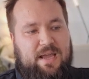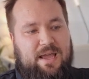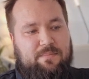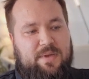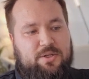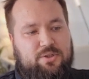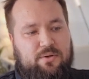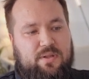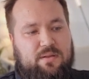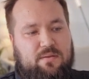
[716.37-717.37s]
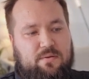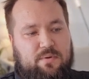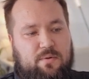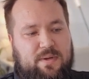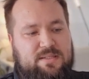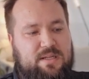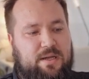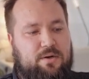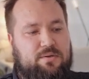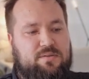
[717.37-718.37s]
and make sure that the request
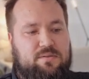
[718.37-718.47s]
headers,